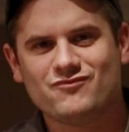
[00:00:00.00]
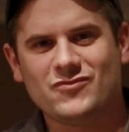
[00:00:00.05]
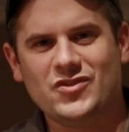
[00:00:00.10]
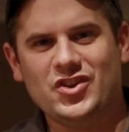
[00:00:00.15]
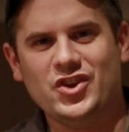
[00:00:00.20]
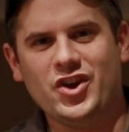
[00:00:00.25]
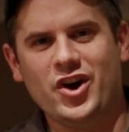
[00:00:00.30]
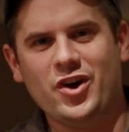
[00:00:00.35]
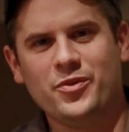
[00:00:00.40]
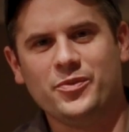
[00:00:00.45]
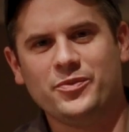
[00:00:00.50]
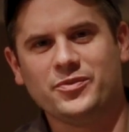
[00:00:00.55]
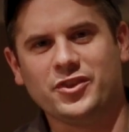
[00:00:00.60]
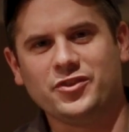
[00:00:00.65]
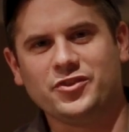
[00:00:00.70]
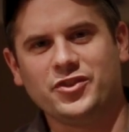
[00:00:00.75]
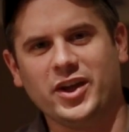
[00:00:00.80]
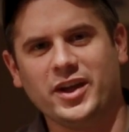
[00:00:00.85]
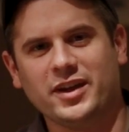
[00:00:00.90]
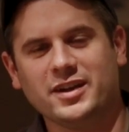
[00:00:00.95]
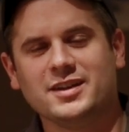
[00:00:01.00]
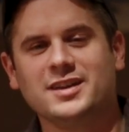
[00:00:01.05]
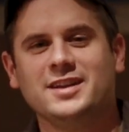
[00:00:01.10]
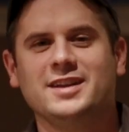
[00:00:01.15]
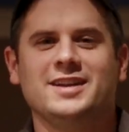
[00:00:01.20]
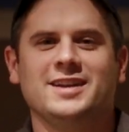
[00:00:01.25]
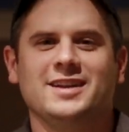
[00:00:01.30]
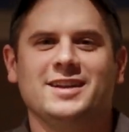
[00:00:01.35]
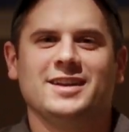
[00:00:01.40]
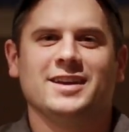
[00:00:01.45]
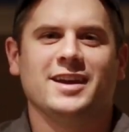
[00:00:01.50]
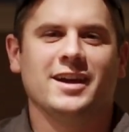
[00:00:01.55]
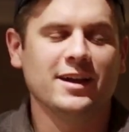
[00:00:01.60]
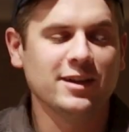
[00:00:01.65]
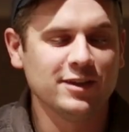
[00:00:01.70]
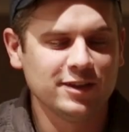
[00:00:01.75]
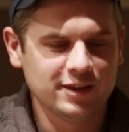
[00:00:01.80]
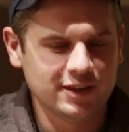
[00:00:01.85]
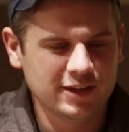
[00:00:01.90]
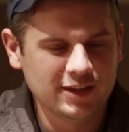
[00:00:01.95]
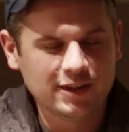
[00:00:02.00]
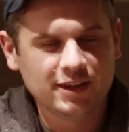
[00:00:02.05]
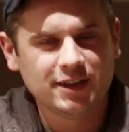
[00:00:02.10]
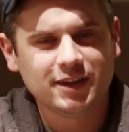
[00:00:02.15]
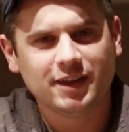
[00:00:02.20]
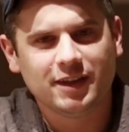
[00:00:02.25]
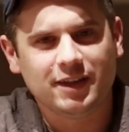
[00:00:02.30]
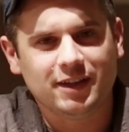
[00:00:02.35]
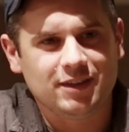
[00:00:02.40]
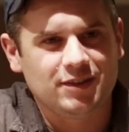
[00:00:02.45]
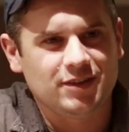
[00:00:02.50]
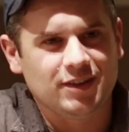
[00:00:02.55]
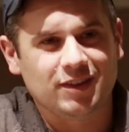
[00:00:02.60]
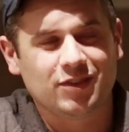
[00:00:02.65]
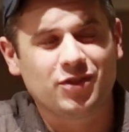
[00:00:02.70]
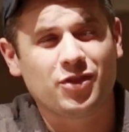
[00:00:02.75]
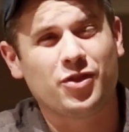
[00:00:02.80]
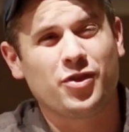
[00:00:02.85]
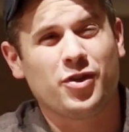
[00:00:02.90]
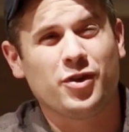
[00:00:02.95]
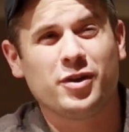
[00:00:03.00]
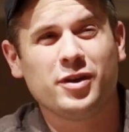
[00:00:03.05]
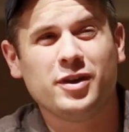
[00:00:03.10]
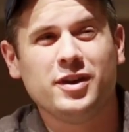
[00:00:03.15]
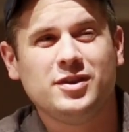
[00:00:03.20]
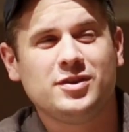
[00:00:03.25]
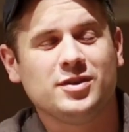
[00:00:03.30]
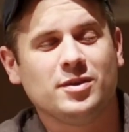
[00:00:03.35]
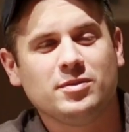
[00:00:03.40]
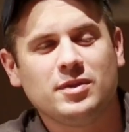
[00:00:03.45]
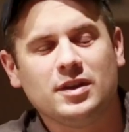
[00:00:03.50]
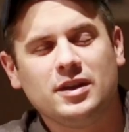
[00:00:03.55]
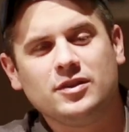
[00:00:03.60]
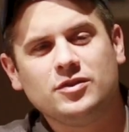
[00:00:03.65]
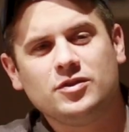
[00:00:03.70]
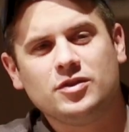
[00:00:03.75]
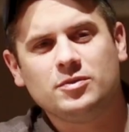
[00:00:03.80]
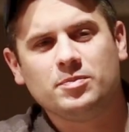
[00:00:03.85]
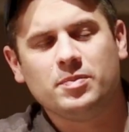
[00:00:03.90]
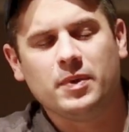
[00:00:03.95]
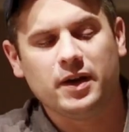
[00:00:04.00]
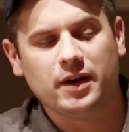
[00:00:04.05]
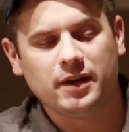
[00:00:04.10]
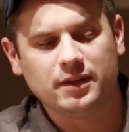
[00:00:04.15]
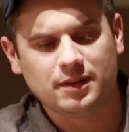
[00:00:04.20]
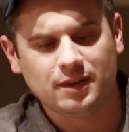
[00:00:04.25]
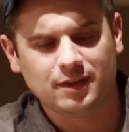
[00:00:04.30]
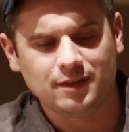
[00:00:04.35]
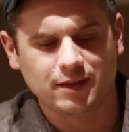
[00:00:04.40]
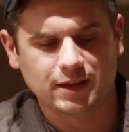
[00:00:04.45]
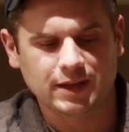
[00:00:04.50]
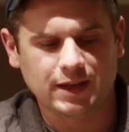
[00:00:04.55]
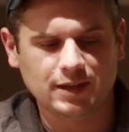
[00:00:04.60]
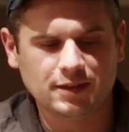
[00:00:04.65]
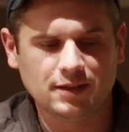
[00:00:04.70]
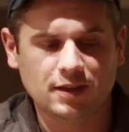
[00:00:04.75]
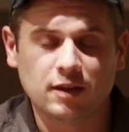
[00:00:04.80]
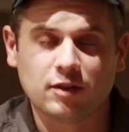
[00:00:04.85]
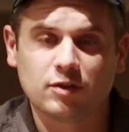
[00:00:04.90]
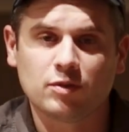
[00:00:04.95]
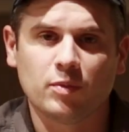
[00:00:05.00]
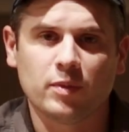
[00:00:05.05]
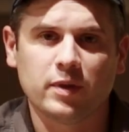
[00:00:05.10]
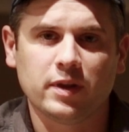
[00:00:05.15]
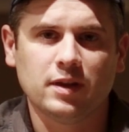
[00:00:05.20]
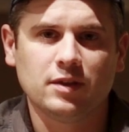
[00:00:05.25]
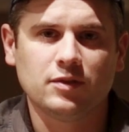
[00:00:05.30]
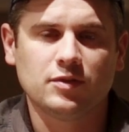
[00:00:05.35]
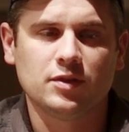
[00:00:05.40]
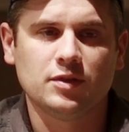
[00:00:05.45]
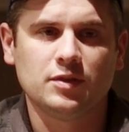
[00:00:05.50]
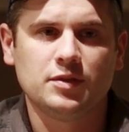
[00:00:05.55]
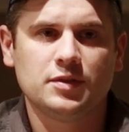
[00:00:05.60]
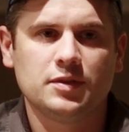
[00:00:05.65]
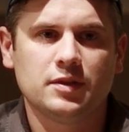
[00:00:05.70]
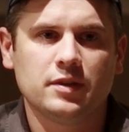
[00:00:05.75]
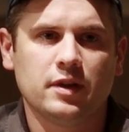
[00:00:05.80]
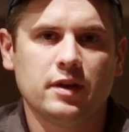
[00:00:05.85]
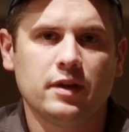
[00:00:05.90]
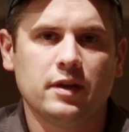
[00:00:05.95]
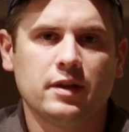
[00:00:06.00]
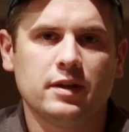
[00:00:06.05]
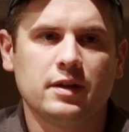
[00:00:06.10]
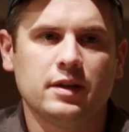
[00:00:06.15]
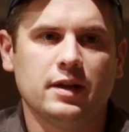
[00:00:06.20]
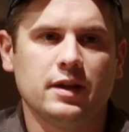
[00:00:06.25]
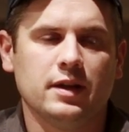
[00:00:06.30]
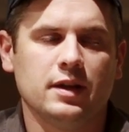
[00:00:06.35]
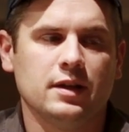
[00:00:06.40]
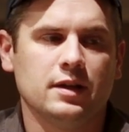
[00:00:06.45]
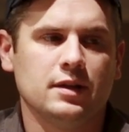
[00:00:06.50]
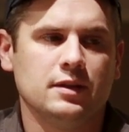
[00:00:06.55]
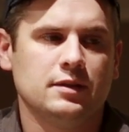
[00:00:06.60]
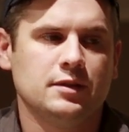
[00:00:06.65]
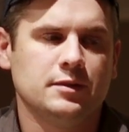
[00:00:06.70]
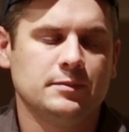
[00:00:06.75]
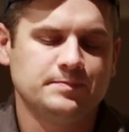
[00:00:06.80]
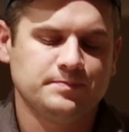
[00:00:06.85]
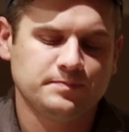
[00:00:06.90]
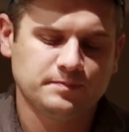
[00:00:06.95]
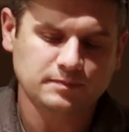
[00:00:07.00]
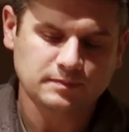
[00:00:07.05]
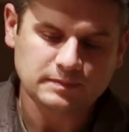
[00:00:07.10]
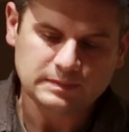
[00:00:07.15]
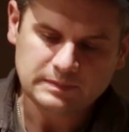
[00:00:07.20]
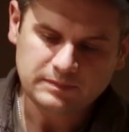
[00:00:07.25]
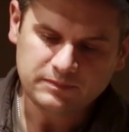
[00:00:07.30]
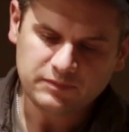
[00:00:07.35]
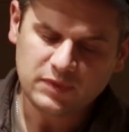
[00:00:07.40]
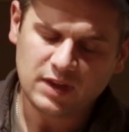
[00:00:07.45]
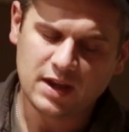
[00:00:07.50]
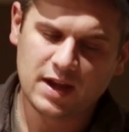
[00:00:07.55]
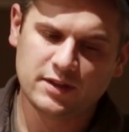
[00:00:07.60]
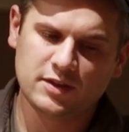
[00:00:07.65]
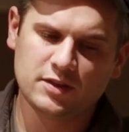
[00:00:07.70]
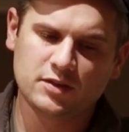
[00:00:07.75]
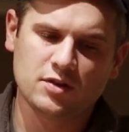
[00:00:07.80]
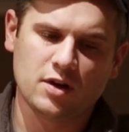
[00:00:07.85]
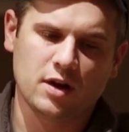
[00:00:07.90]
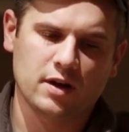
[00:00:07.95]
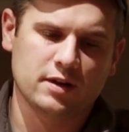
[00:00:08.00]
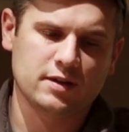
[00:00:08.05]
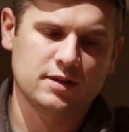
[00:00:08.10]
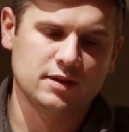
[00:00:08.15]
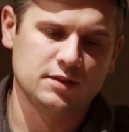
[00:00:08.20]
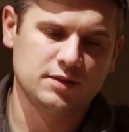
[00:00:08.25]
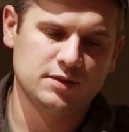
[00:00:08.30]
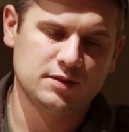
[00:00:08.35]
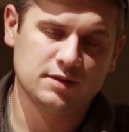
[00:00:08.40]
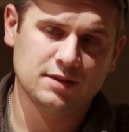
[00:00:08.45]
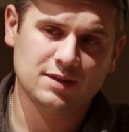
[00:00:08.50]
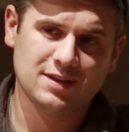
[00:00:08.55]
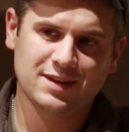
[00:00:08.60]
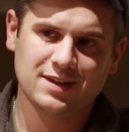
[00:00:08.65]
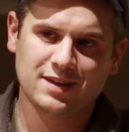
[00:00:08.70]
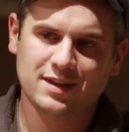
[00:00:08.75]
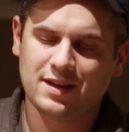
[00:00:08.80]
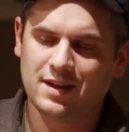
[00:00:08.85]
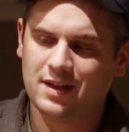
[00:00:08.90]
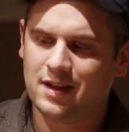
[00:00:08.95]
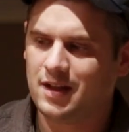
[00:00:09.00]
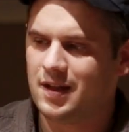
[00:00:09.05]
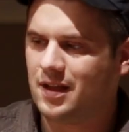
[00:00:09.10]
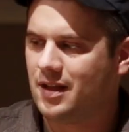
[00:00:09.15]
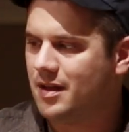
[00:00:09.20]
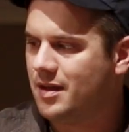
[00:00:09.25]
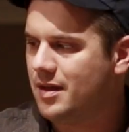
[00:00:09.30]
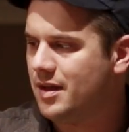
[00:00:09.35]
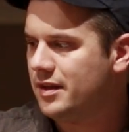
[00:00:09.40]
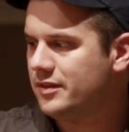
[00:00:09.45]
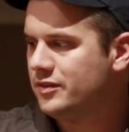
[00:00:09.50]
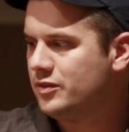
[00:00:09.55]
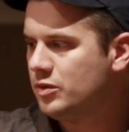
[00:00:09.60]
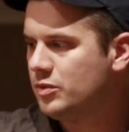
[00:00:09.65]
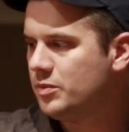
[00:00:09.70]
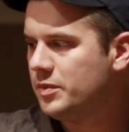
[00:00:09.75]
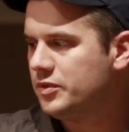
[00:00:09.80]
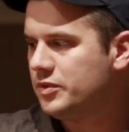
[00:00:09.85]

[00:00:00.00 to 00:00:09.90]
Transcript: you know, the thing. Yeah, it's like 30 something inches by I think like 18 or 20 inches. And I just got it because I do a